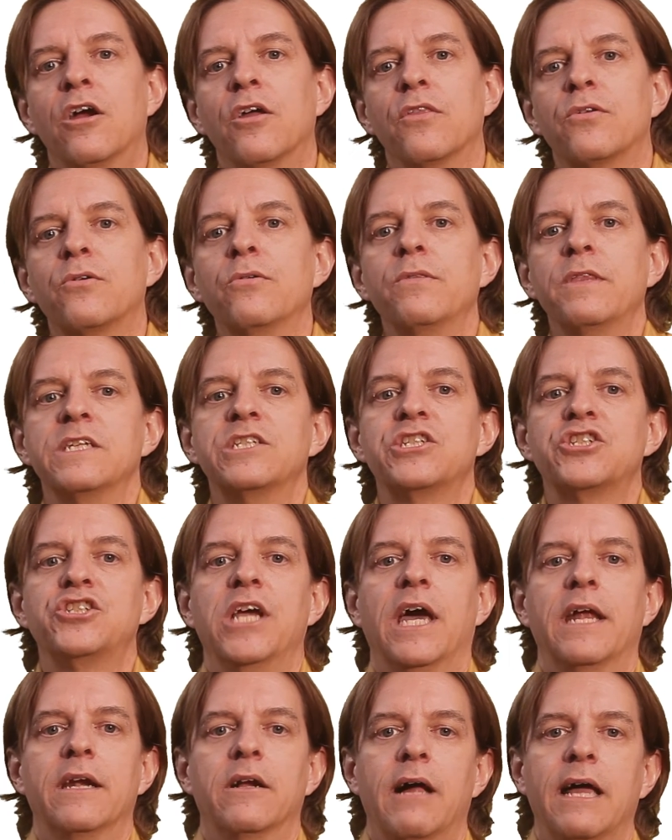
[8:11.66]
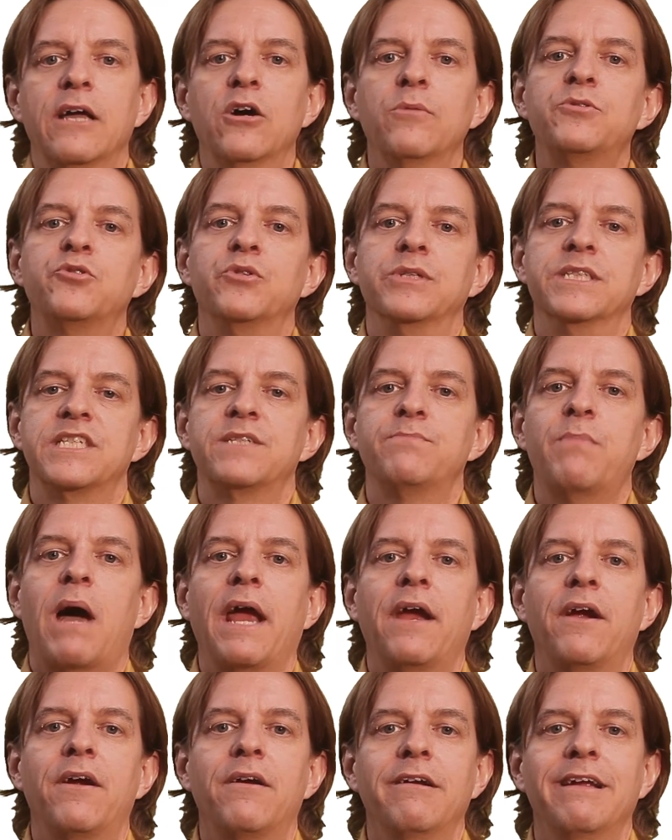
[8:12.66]
Through this channel, I hope to
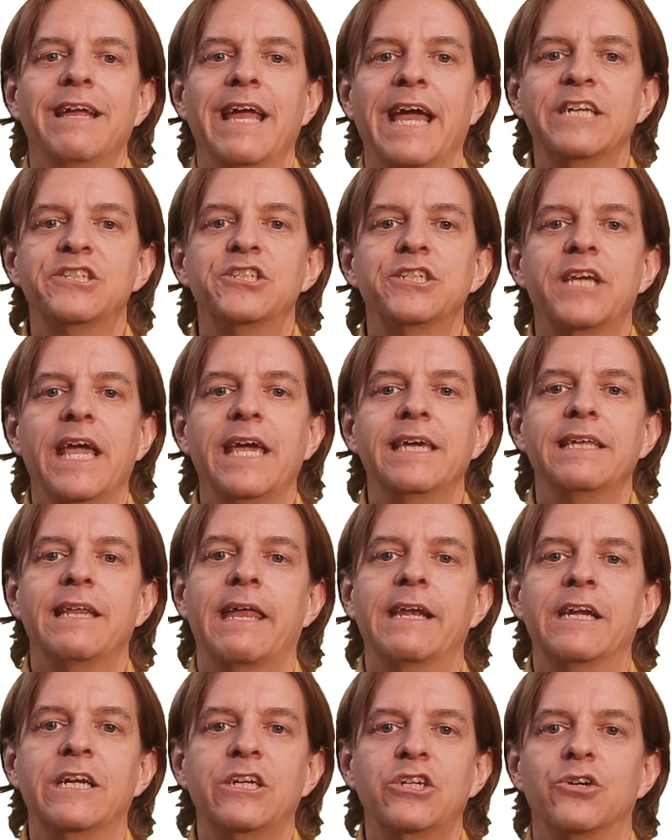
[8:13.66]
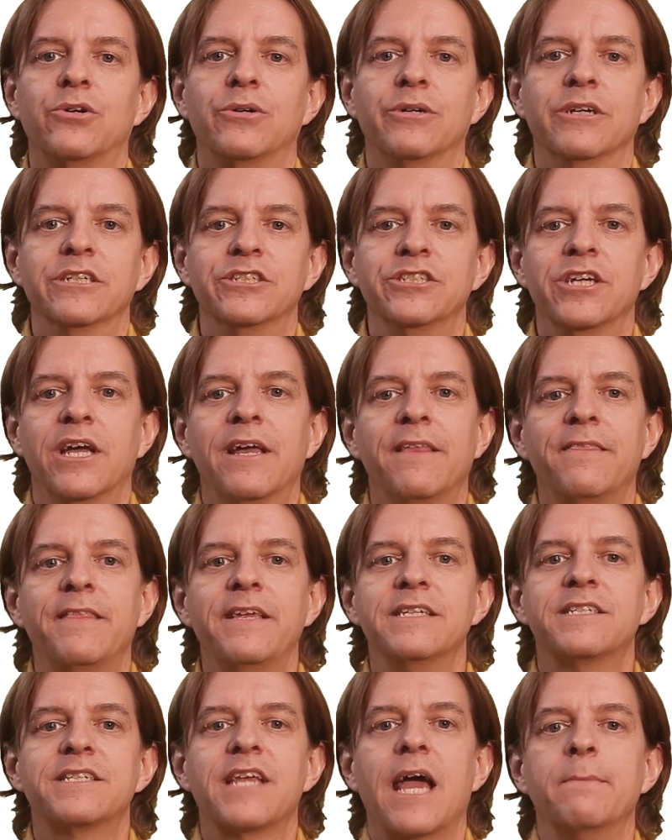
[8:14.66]
inspire, educate, and encourage
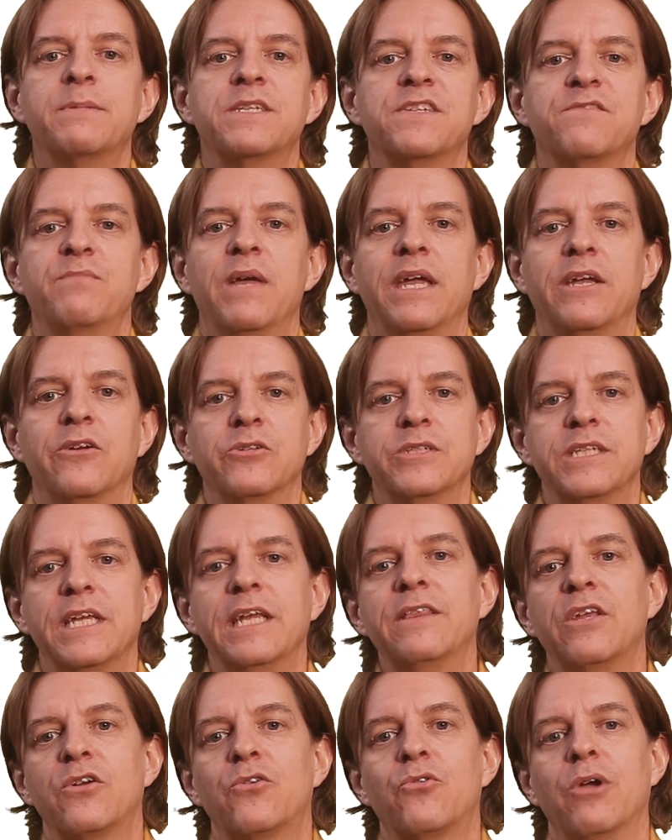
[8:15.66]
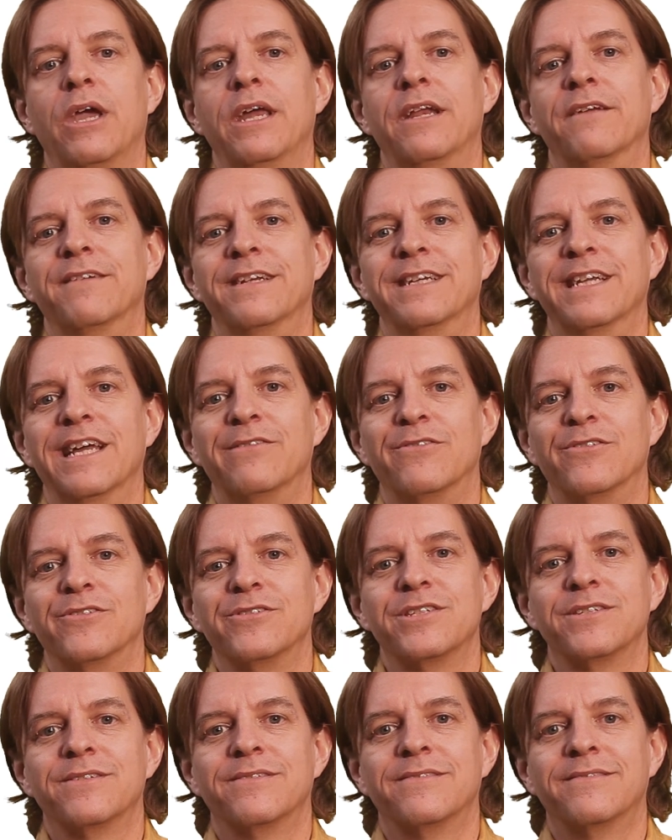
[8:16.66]
these types of makers in their creative
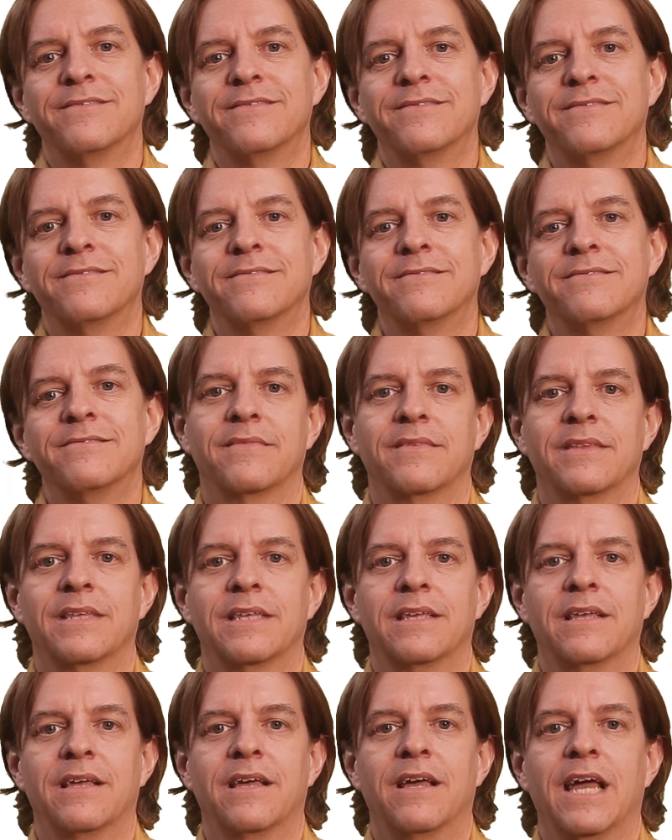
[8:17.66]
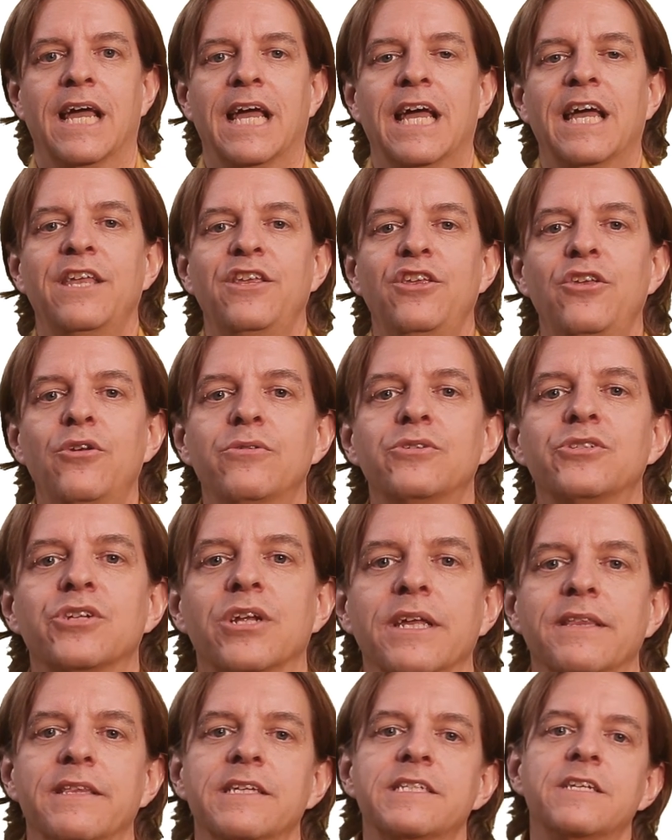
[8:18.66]
endeavors.
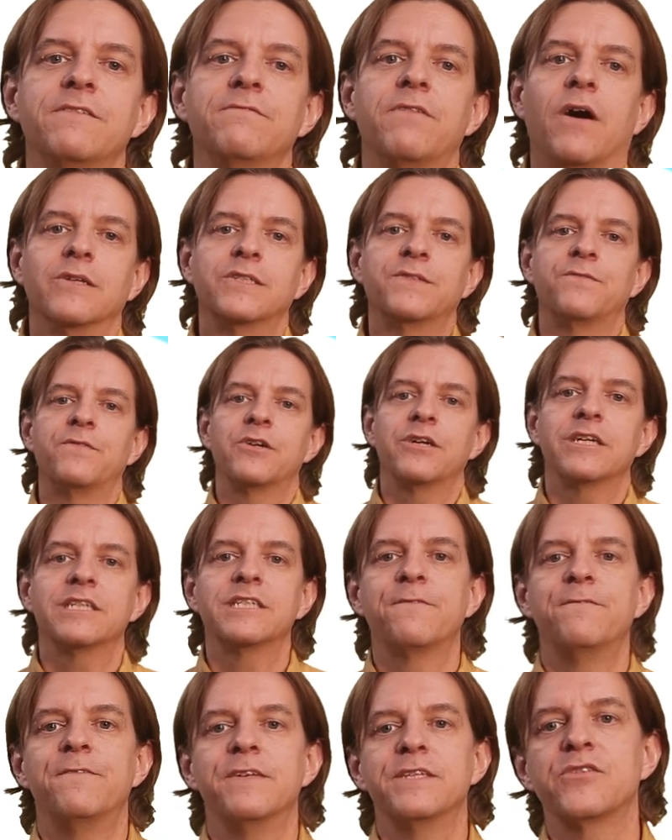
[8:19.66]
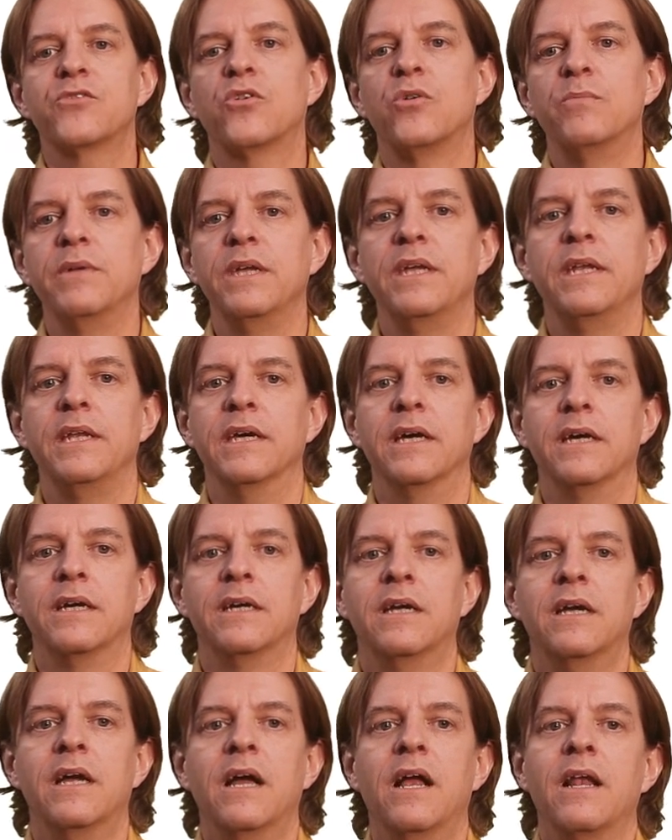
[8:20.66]
Usually, this involves various physical media
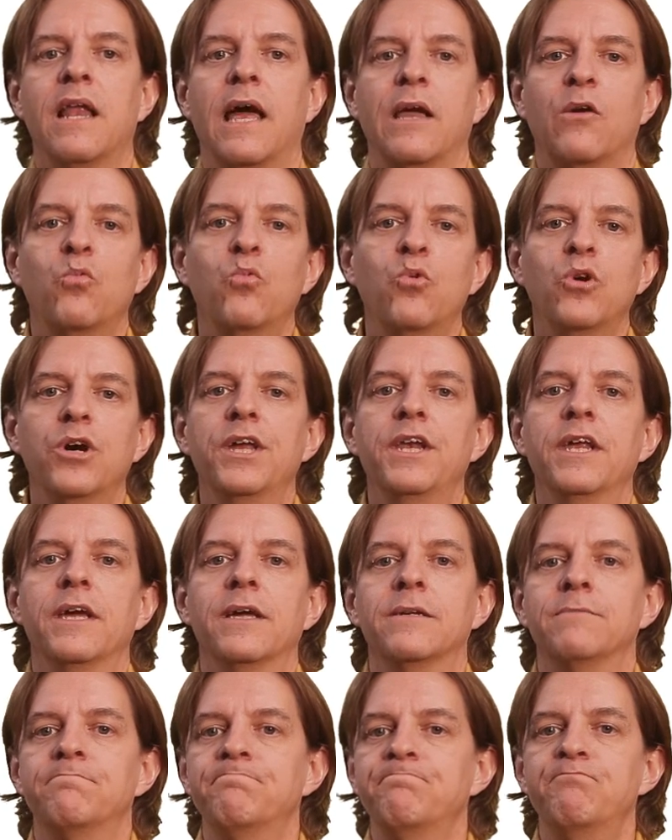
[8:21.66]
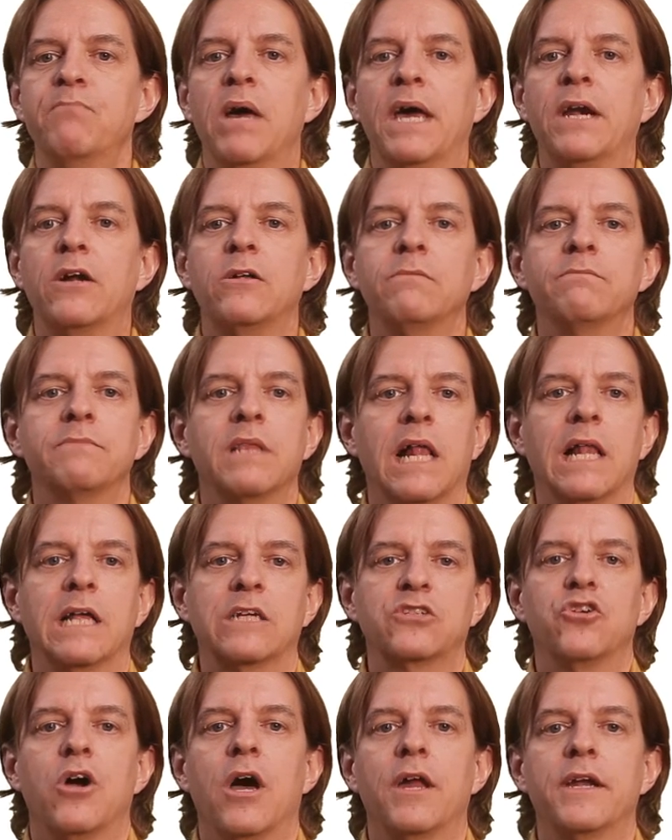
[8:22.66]
like wood, metal,
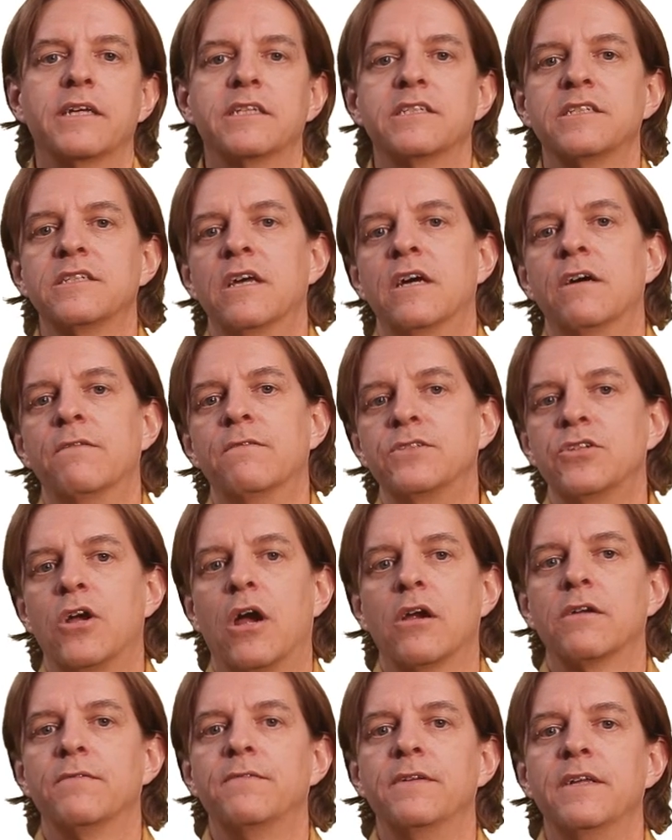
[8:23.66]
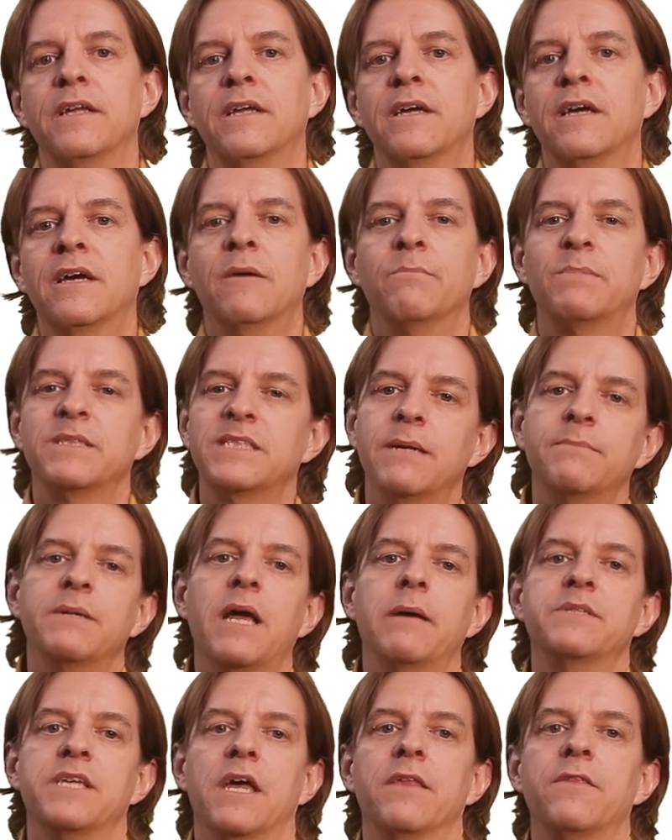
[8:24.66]
electronics, photography, but
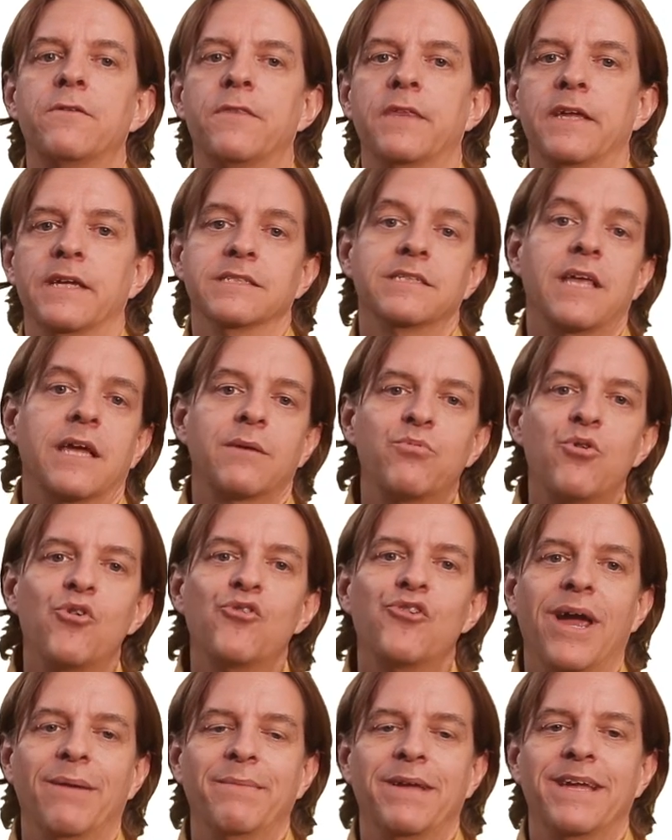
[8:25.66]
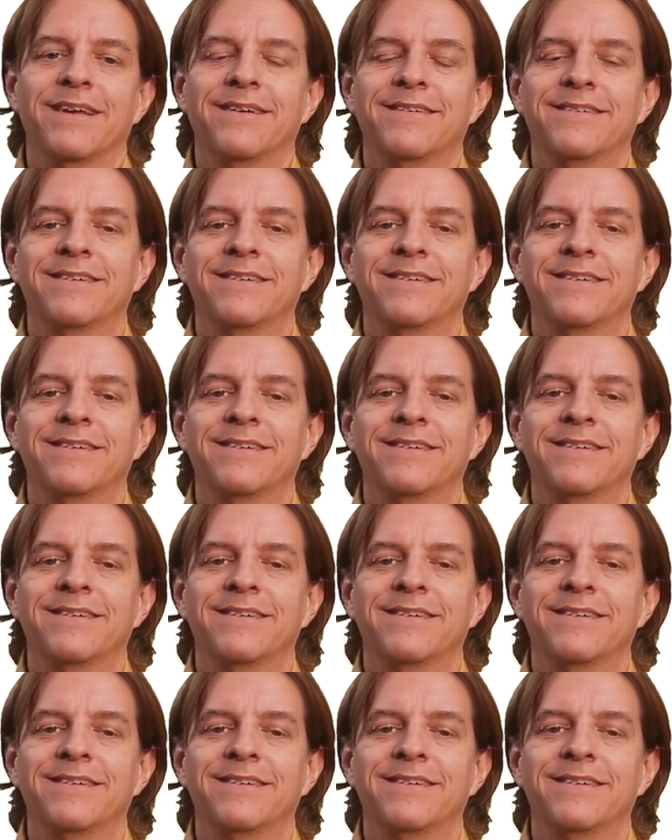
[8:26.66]
sometimes other things like programming.